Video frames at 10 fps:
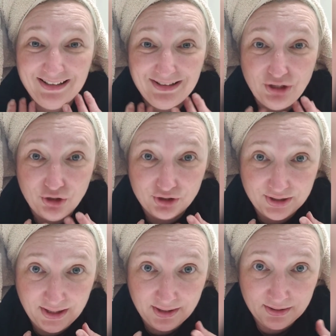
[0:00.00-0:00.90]
into your
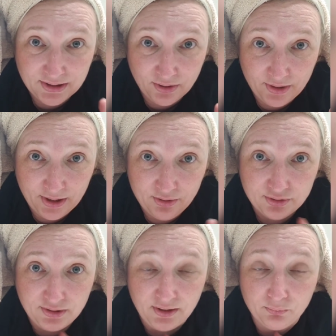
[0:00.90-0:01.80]
skin so that your
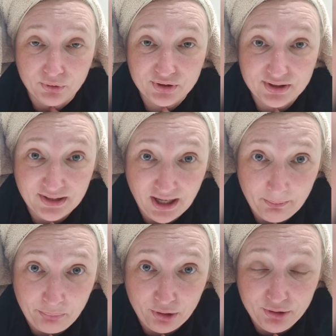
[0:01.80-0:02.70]
skin will
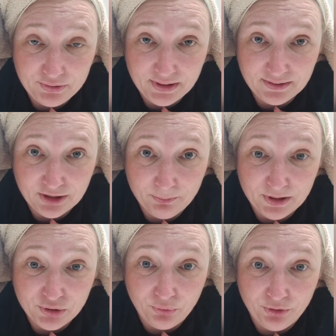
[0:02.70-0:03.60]
stop producing so
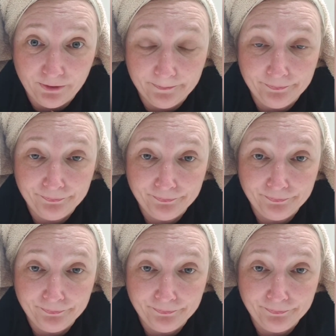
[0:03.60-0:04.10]
much oil.